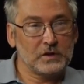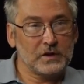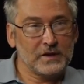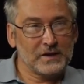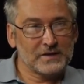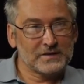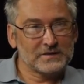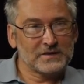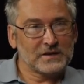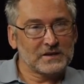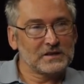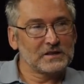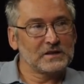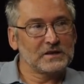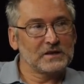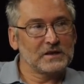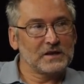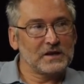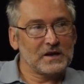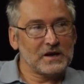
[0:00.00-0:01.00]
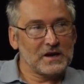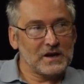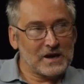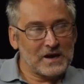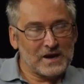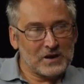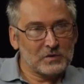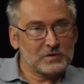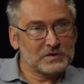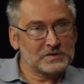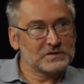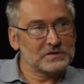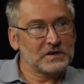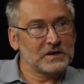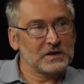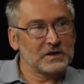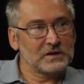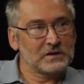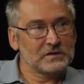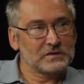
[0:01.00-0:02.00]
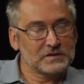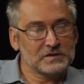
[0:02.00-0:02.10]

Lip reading: exactly how it's done.